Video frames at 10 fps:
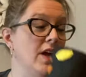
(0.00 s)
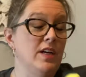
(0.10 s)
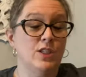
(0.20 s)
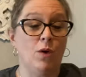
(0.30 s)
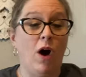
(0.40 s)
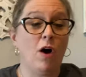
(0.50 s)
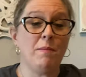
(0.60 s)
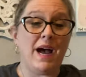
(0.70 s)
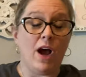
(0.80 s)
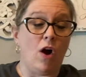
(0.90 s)
So all
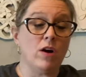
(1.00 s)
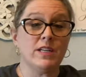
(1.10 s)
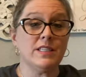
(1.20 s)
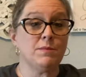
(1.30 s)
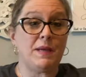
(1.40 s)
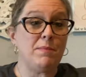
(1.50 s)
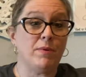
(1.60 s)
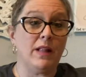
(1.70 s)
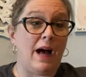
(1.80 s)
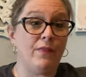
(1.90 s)
my artist
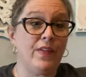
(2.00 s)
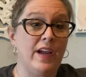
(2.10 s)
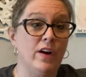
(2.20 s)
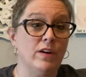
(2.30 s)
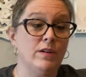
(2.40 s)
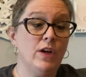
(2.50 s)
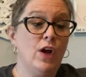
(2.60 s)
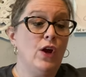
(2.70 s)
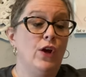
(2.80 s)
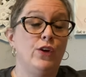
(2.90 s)
people out there,
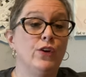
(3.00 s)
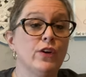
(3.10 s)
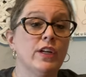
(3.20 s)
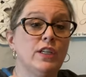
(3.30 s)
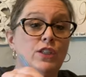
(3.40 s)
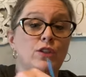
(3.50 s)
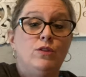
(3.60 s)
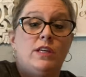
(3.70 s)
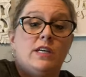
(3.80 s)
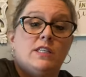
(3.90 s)
you're going to do
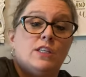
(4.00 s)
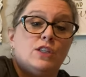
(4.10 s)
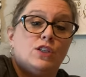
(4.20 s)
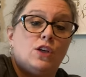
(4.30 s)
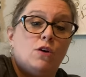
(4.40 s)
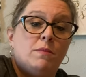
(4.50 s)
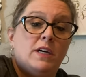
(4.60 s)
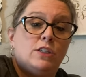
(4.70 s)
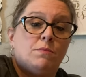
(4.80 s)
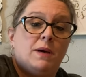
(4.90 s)
this so
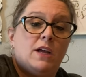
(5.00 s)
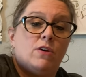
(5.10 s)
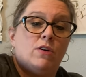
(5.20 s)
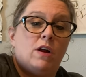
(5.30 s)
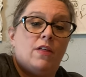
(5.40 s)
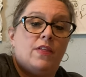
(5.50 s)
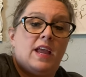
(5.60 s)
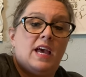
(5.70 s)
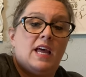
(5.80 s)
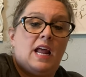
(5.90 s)
much better
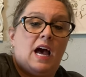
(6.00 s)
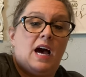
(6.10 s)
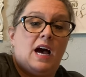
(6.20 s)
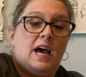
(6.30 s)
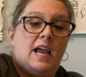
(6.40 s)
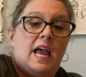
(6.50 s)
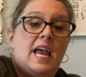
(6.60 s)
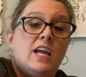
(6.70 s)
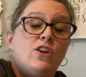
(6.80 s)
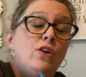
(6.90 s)
than I.
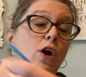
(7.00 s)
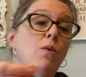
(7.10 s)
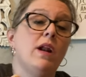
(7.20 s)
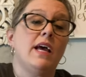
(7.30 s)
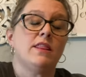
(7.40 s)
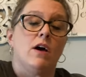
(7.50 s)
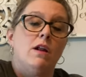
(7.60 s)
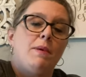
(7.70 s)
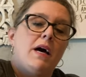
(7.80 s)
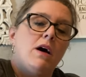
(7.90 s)
And you know what I thought
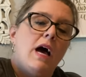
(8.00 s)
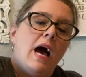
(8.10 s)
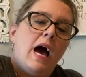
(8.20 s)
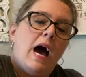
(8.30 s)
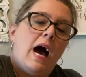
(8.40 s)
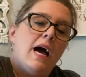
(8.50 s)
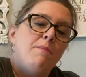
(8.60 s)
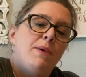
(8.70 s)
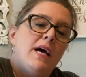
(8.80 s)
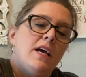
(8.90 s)
about? I
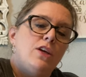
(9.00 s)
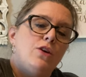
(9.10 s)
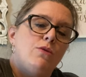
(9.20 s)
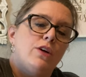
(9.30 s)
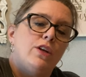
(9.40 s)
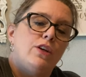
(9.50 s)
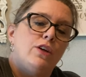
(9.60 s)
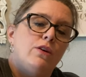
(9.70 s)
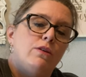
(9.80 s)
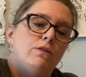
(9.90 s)
bet you could
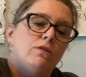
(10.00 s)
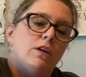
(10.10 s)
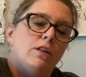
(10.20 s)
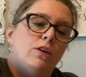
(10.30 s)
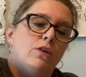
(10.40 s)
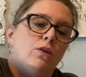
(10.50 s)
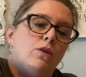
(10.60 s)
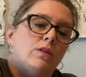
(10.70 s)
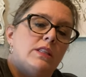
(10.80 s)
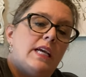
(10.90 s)
use
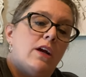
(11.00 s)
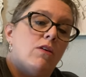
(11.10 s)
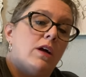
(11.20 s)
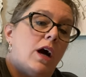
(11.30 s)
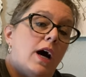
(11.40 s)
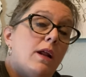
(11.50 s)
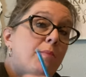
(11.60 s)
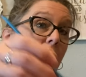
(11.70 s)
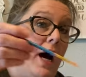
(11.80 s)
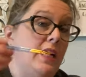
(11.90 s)
little terracotta
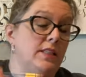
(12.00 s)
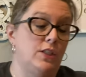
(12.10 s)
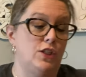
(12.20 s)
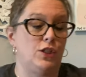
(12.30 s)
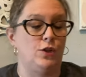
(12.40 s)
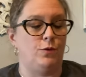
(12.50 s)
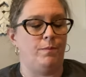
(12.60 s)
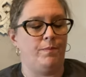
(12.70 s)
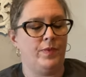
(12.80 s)
pots too.